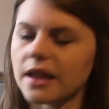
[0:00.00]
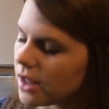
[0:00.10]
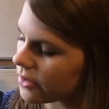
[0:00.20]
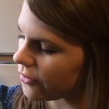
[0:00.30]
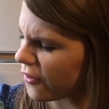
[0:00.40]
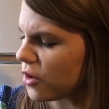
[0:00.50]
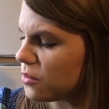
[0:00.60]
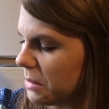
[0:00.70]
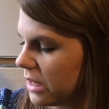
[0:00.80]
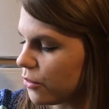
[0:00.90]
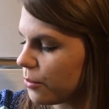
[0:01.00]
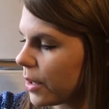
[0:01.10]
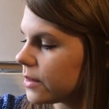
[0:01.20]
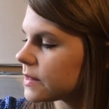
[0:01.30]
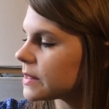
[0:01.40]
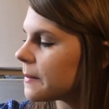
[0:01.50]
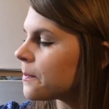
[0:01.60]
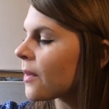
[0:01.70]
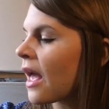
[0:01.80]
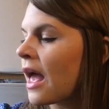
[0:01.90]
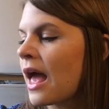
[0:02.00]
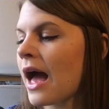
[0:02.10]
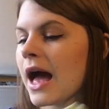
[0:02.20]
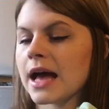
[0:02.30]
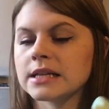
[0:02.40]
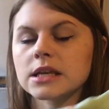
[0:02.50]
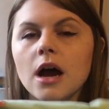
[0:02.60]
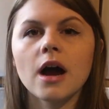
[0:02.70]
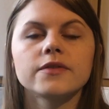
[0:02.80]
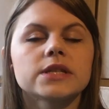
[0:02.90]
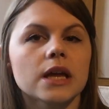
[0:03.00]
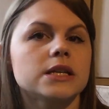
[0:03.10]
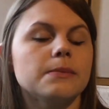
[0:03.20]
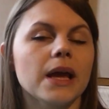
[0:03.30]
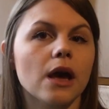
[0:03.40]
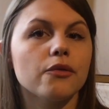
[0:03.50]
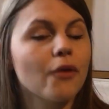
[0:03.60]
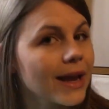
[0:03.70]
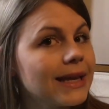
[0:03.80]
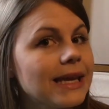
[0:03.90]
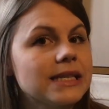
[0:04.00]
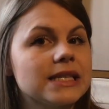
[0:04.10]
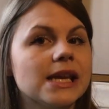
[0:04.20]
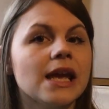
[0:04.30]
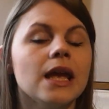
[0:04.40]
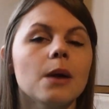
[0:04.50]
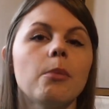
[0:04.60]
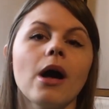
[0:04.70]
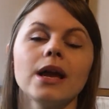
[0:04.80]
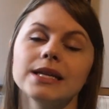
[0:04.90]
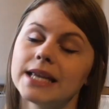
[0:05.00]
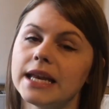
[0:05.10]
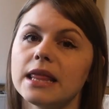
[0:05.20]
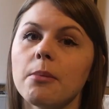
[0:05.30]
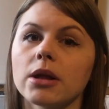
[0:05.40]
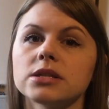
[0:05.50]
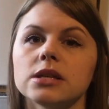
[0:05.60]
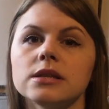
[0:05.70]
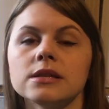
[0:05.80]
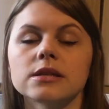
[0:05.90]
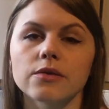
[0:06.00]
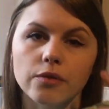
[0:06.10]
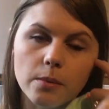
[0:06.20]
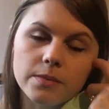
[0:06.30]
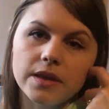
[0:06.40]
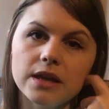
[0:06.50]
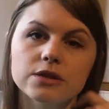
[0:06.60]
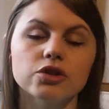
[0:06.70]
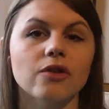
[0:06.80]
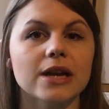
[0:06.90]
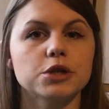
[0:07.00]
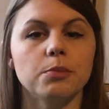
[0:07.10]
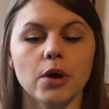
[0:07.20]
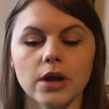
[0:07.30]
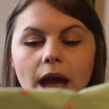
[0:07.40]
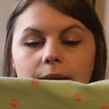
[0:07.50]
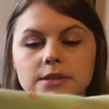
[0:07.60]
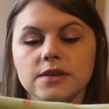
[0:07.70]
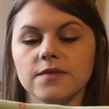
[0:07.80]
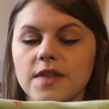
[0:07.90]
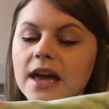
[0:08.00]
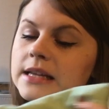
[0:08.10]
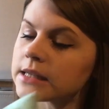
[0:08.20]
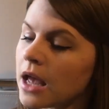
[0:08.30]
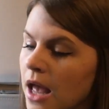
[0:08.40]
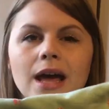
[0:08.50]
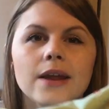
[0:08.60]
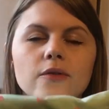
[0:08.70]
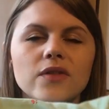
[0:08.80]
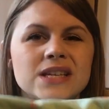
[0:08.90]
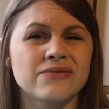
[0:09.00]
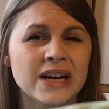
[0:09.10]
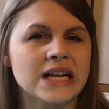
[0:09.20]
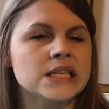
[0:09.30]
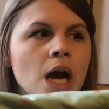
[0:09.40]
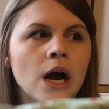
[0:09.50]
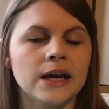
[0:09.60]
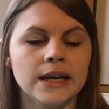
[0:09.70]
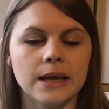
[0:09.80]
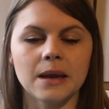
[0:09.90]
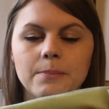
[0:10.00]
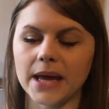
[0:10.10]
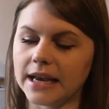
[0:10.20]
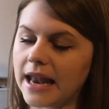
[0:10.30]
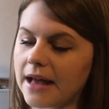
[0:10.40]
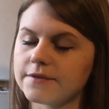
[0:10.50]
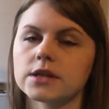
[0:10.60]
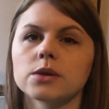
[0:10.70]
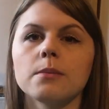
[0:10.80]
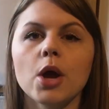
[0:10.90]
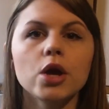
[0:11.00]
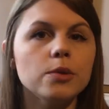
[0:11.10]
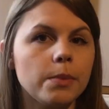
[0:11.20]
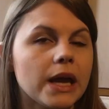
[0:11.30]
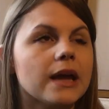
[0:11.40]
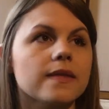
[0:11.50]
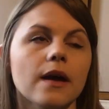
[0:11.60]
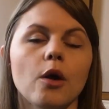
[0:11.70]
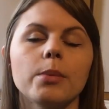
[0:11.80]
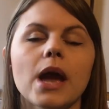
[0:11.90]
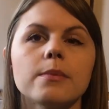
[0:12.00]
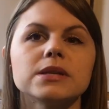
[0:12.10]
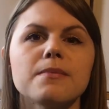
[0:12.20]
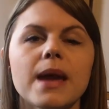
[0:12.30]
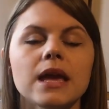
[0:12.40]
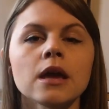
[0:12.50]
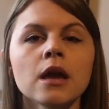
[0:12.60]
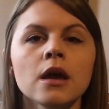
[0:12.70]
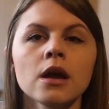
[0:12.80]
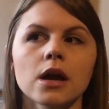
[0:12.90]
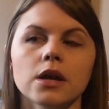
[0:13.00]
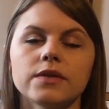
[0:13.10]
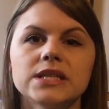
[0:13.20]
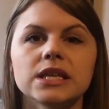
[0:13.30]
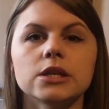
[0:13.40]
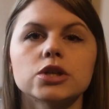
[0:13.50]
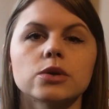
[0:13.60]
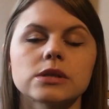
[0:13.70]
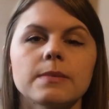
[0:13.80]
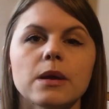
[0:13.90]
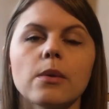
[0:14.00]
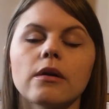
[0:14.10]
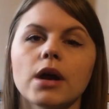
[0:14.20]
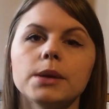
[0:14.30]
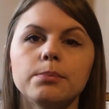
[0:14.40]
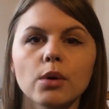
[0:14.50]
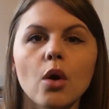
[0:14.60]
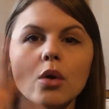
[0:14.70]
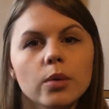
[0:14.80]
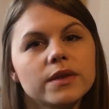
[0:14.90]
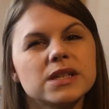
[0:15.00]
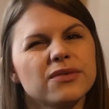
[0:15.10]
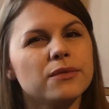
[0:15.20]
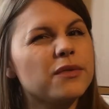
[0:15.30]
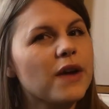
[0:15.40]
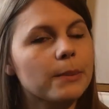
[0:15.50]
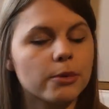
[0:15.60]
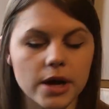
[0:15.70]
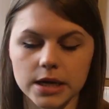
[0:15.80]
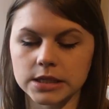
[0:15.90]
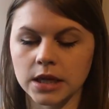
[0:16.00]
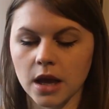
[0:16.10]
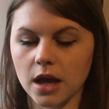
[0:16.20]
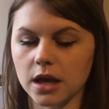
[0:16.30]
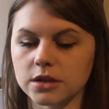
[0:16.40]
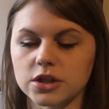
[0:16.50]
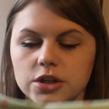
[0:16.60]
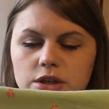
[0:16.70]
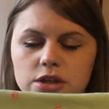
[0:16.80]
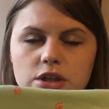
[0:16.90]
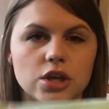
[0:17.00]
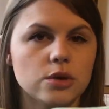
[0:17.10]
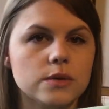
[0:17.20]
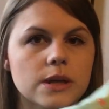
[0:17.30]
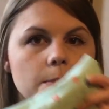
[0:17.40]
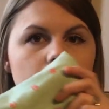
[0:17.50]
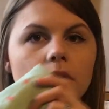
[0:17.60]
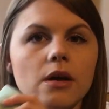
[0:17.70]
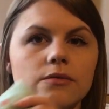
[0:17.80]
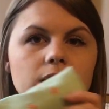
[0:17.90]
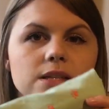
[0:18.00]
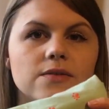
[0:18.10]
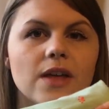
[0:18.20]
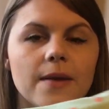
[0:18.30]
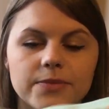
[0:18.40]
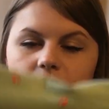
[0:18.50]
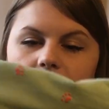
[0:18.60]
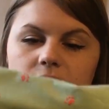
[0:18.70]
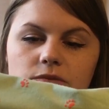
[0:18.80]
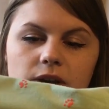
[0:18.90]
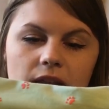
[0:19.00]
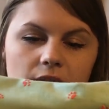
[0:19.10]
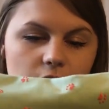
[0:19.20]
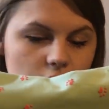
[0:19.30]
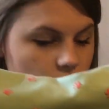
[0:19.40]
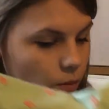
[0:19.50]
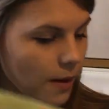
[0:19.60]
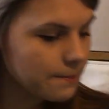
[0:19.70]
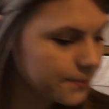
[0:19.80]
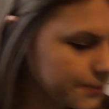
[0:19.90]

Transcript: They're like foamy almost. And I've decided to make a Frankie tee by Tilly and the Buttons from the stretch book out of this. And I've got this really tiny bit left, so I'm hoping that I'll be able to make kind of a t-shirt or something where I block with different fabrics just to use up the rest of that. So that's a really cute one.